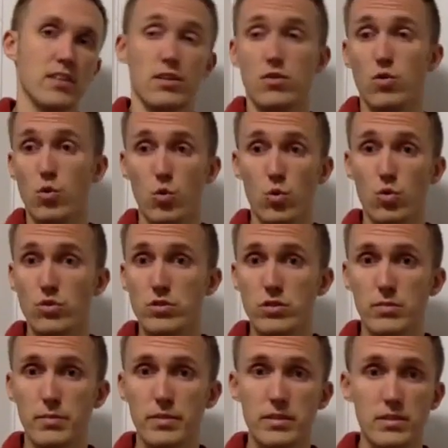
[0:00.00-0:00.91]
a whole
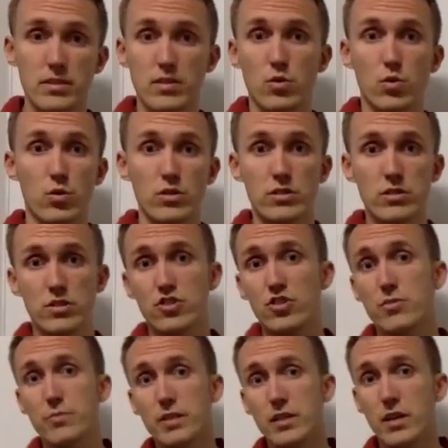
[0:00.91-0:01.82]
semester course
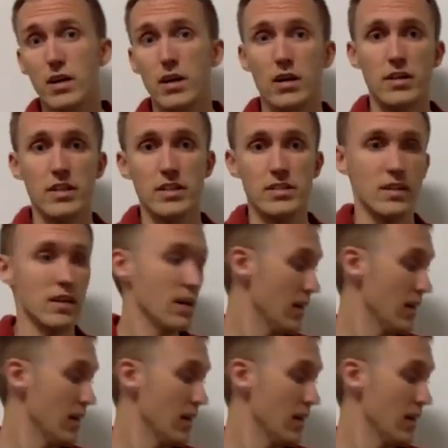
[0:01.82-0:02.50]
should be taught on it,